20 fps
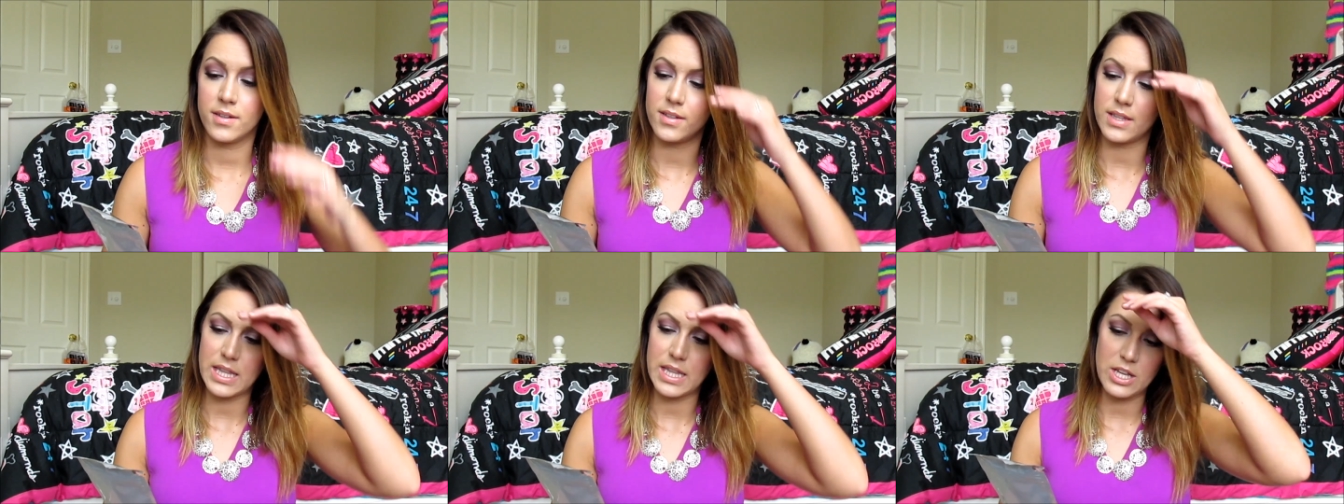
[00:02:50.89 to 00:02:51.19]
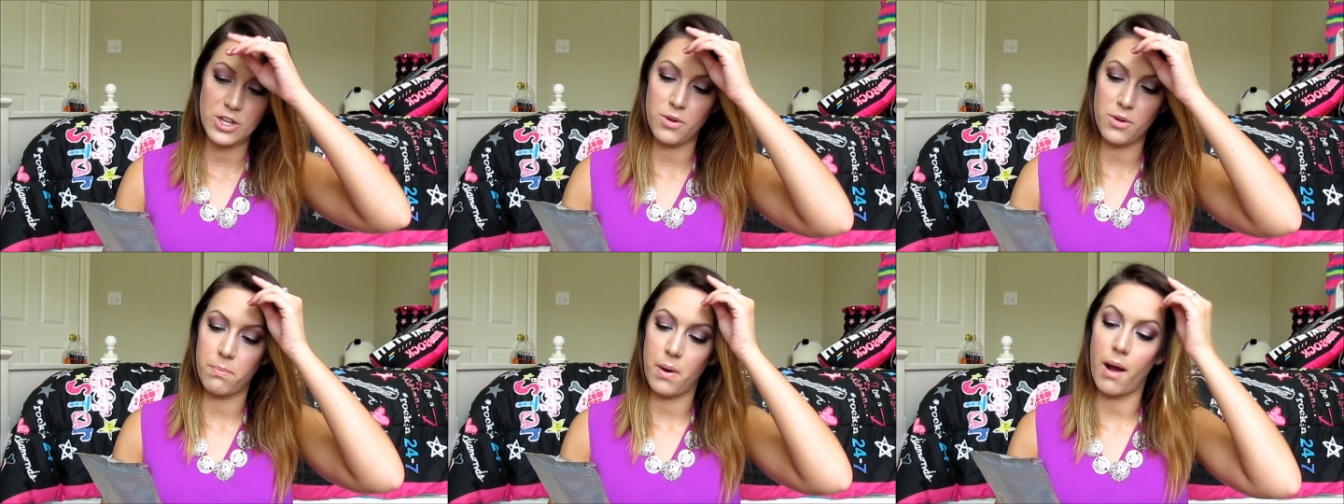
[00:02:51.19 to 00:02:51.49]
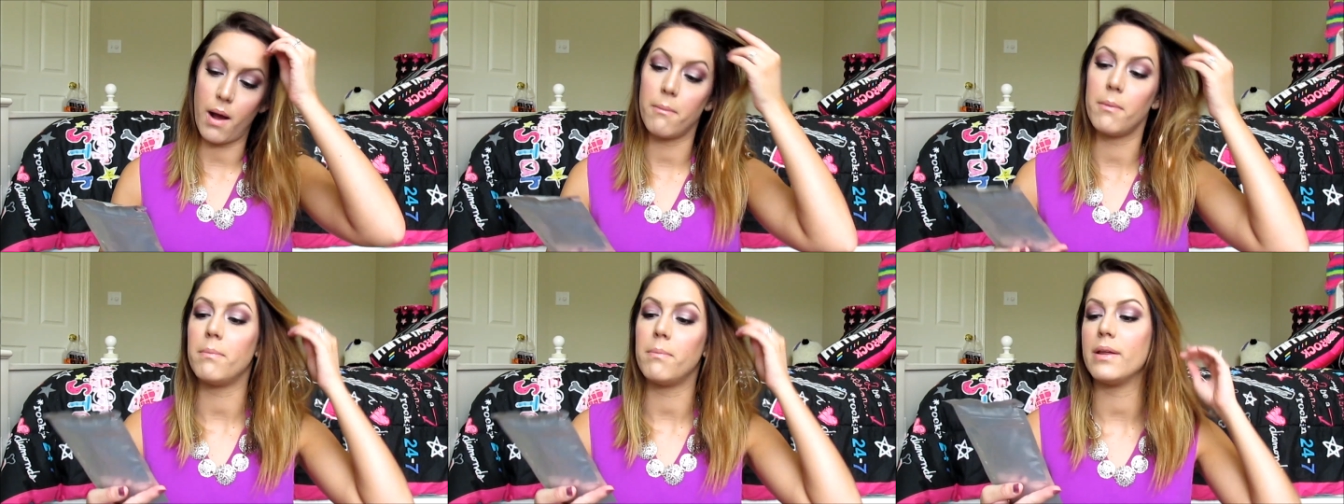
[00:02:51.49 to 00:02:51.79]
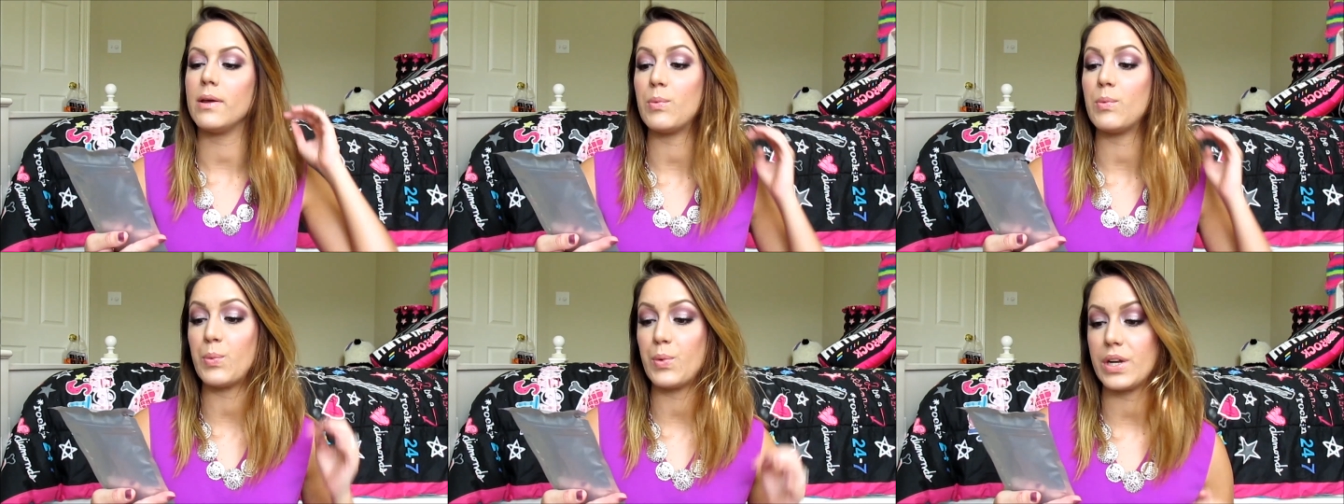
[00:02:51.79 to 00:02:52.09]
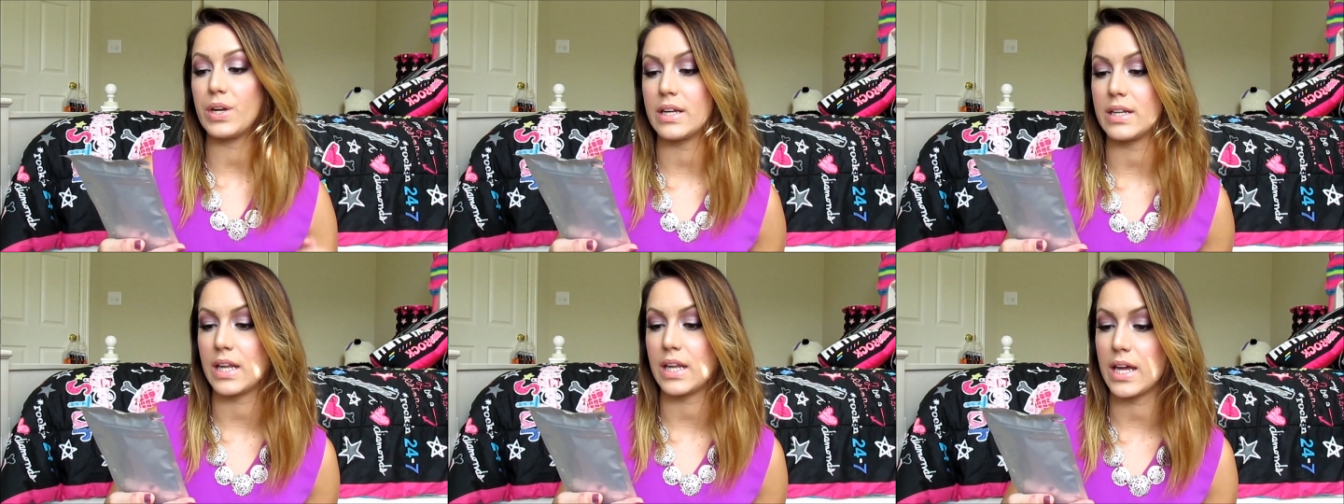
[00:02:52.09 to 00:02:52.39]
then you probably
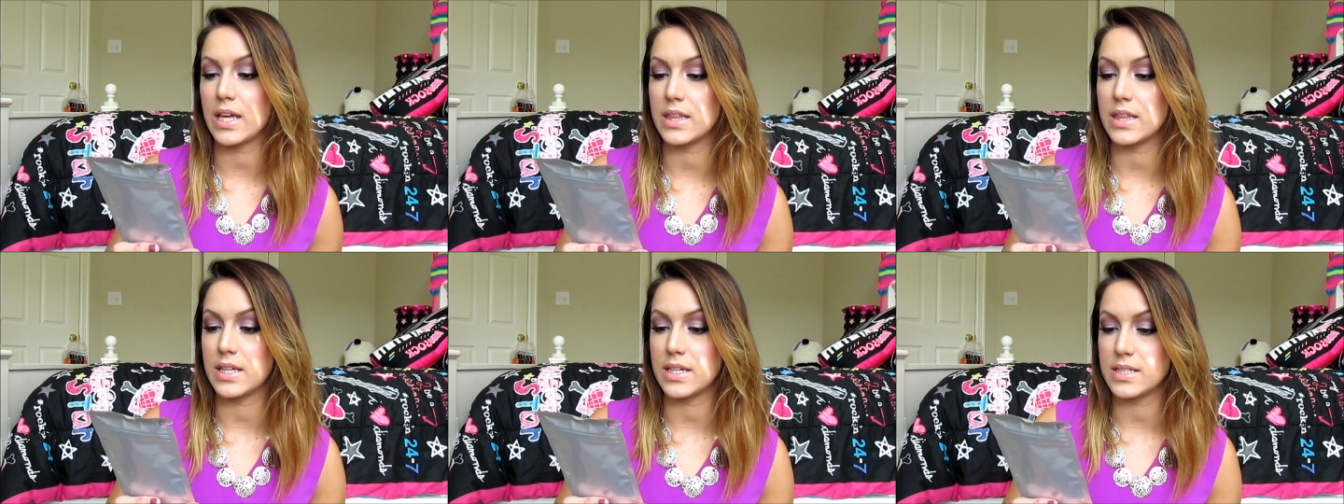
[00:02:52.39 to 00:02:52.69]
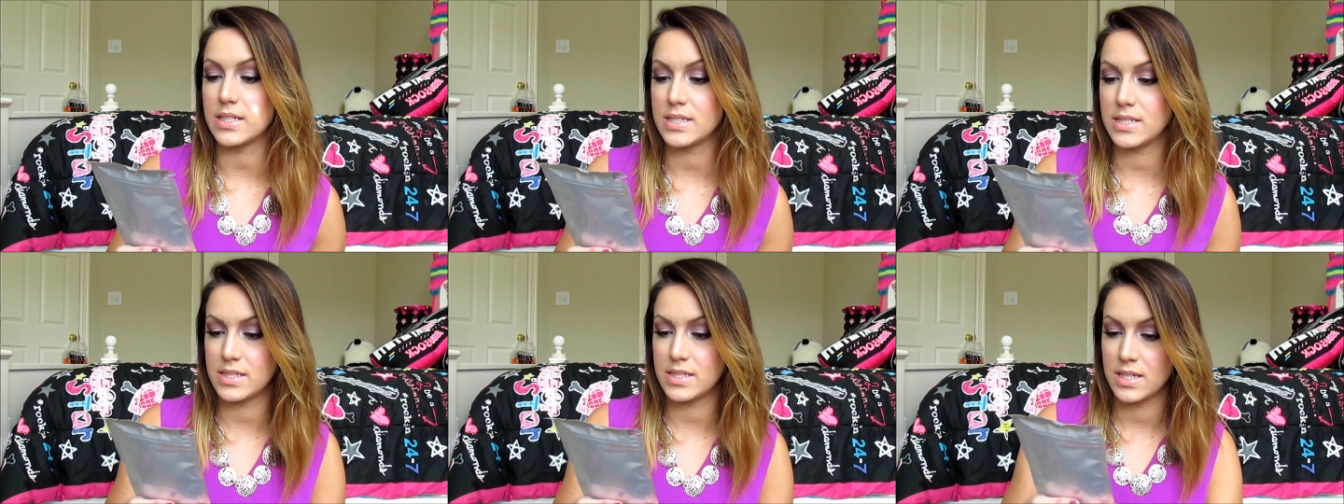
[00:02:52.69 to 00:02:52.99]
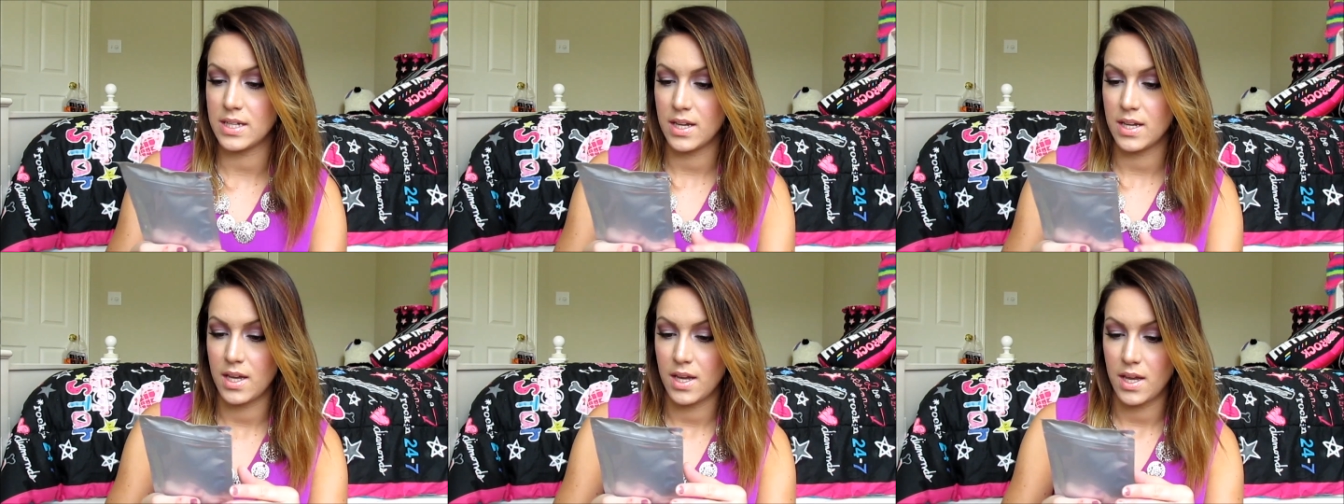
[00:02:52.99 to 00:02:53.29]
wouldn't like this.